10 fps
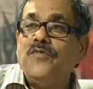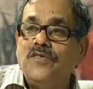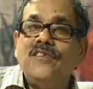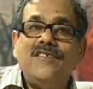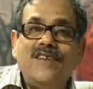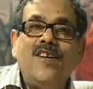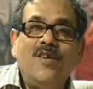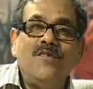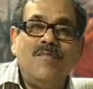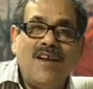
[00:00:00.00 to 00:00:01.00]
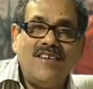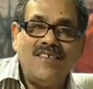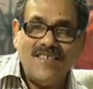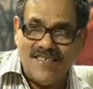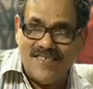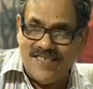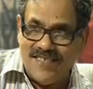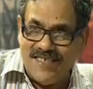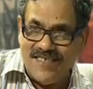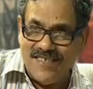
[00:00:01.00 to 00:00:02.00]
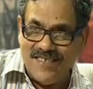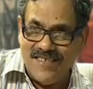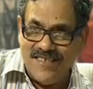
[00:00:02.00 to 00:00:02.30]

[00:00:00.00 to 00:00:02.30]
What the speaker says: it was the turn of the Marathas,